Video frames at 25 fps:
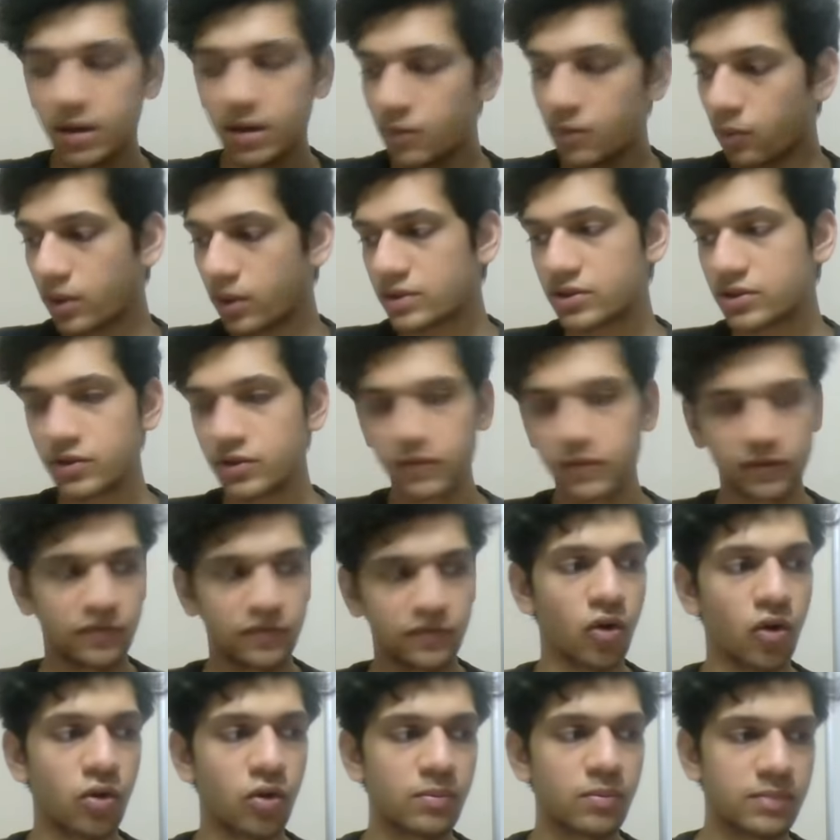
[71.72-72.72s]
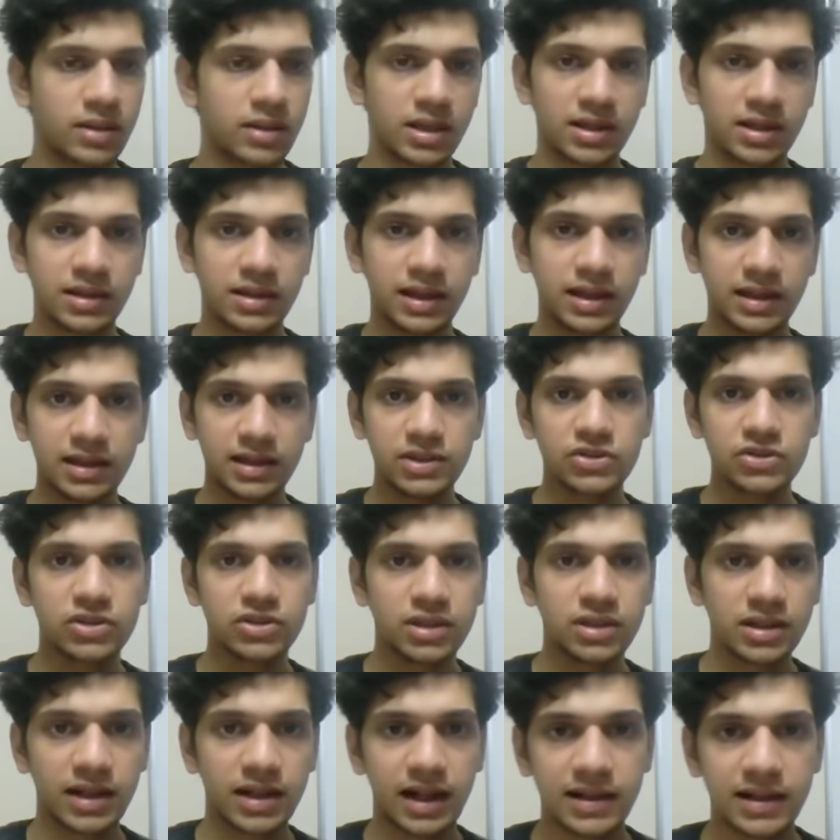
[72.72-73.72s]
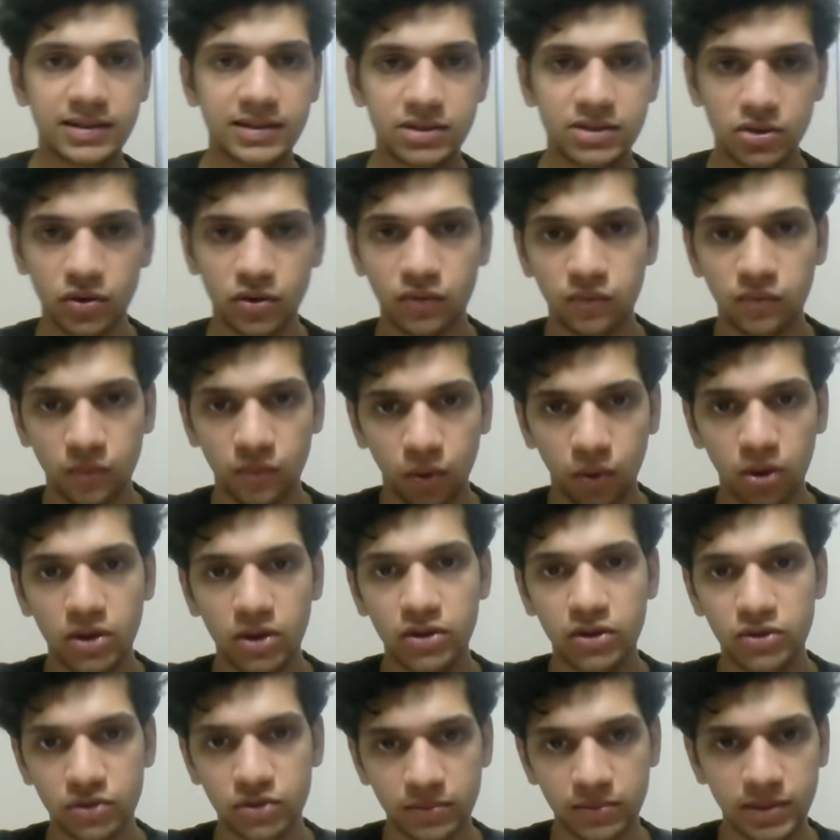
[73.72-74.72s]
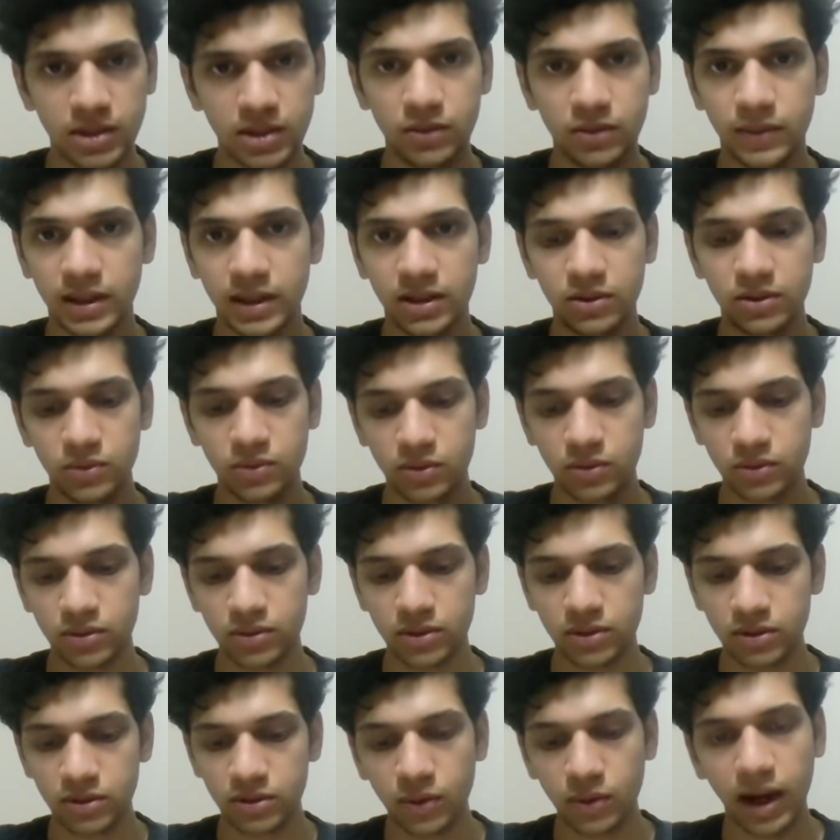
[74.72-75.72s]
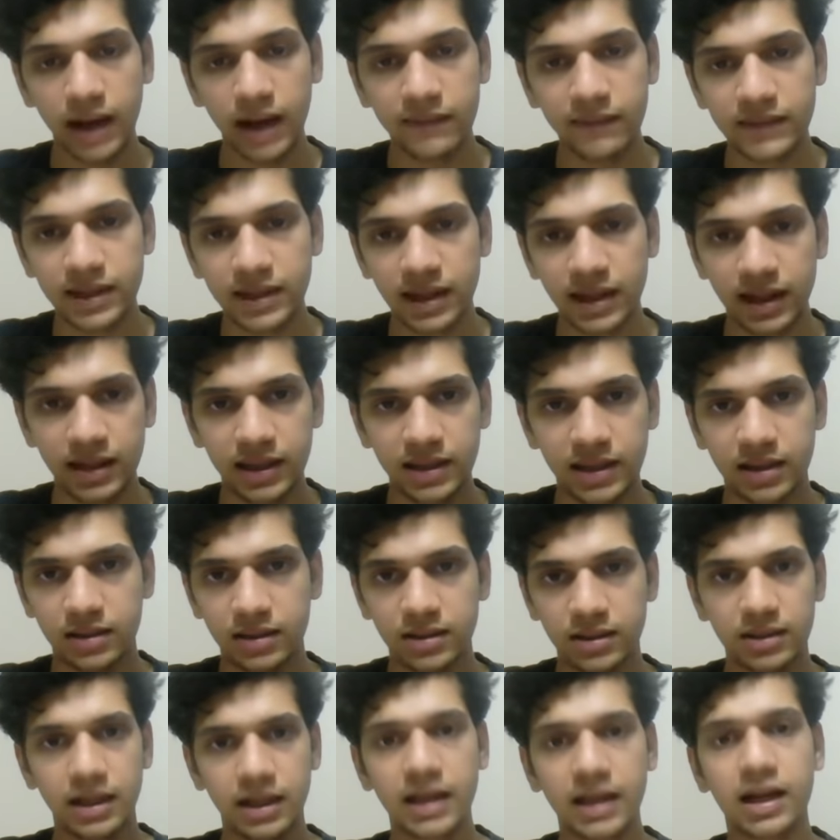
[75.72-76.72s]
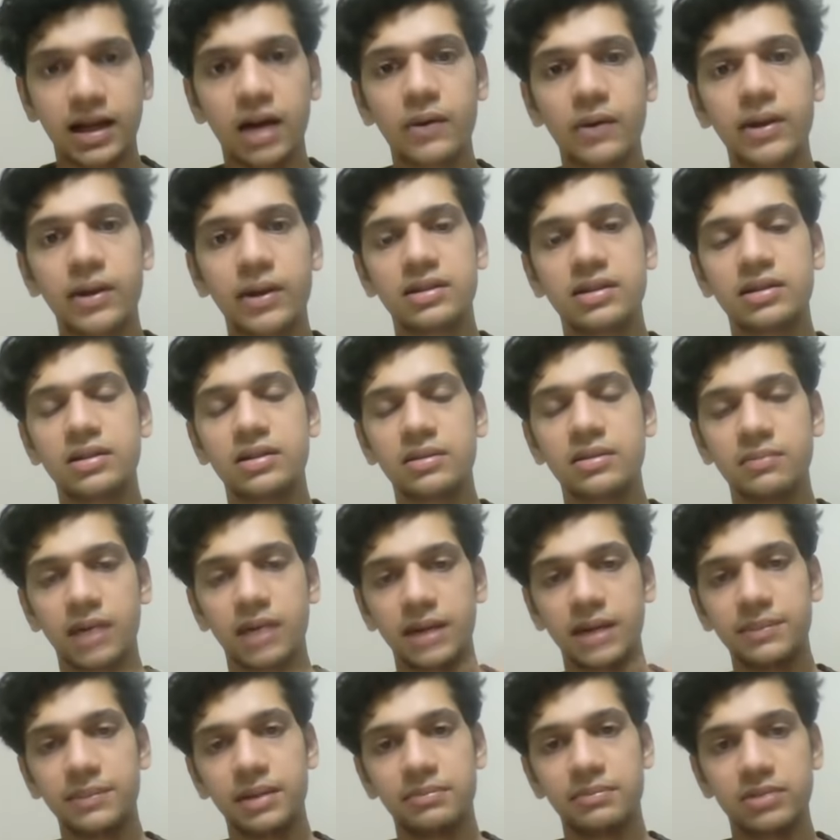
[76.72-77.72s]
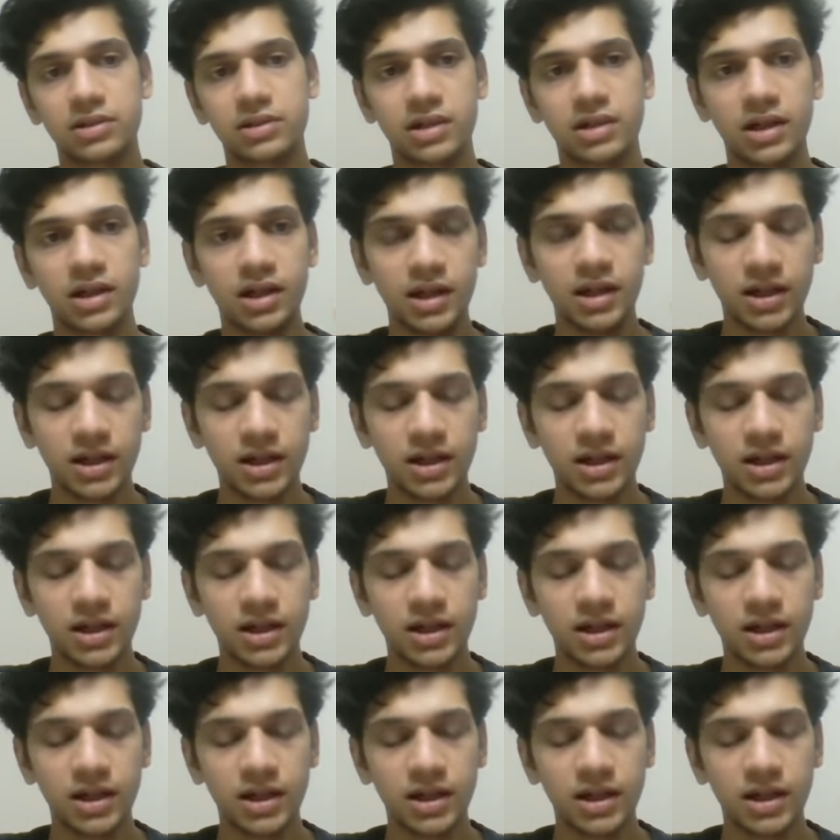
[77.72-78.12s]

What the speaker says: Once you've formed that initial analysis of what you should be doing, you have that idea, like how I'd written my paper.